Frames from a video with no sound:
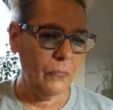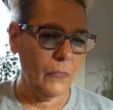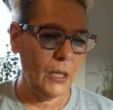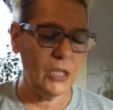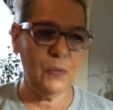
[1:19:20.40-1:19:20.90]

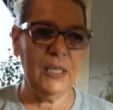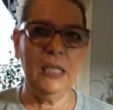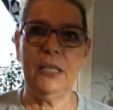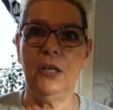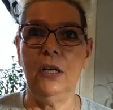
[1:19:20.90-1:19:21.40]
because we get
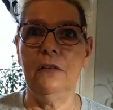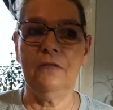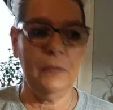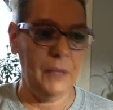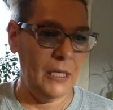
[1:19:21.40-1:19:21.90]
it all
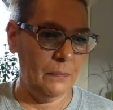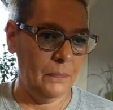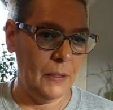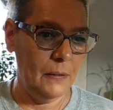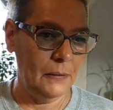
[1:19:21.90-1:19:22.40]
from him.
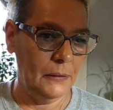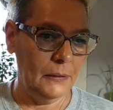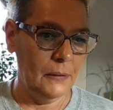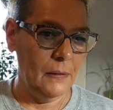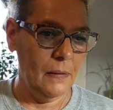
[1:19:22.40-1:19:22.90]

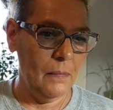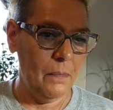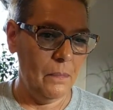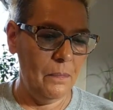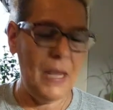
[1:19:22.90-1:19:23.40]

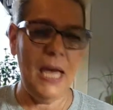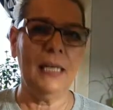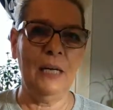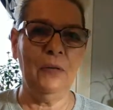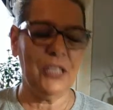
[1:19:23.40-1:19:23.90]
Man,
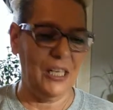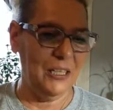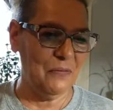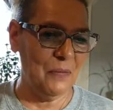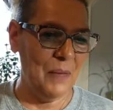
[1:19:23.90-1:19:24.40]
I wish I
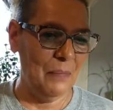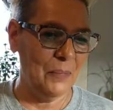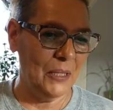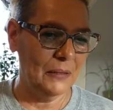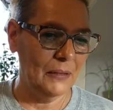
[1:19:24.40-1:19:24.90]
could
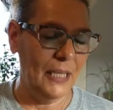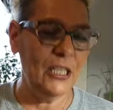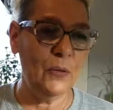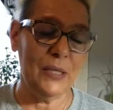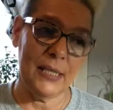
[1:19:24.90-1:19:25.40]
remember. I
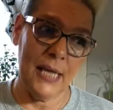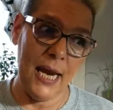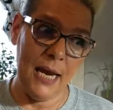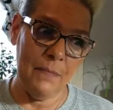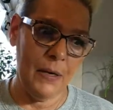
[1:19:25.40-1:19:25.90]
know his
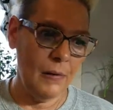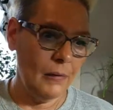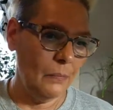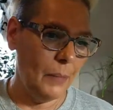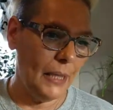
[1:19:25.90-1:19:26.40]
name,
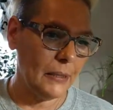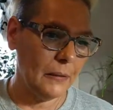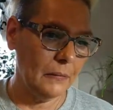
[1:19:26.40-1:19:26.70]
but